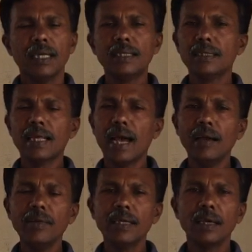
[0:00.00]
It is
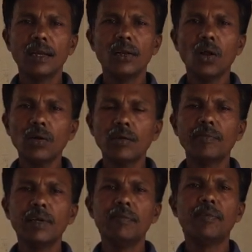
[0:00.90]
having a lot
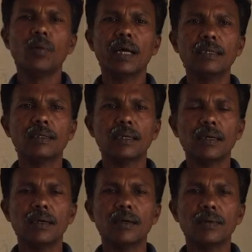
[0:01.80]
of influence
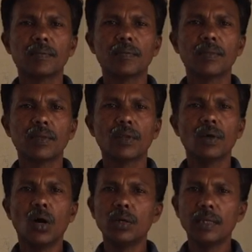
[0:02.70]

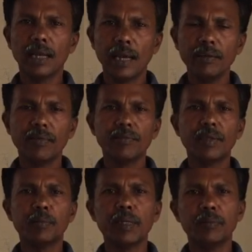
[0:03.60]
on the life of
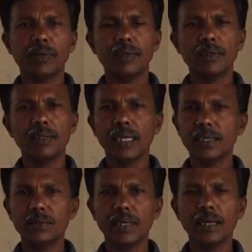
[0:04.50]
the people,
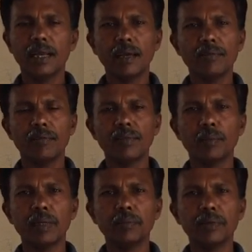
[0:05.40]
day-to-day life of the
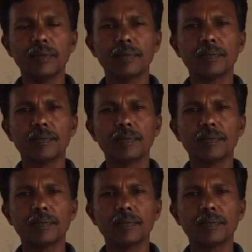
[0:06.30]
people.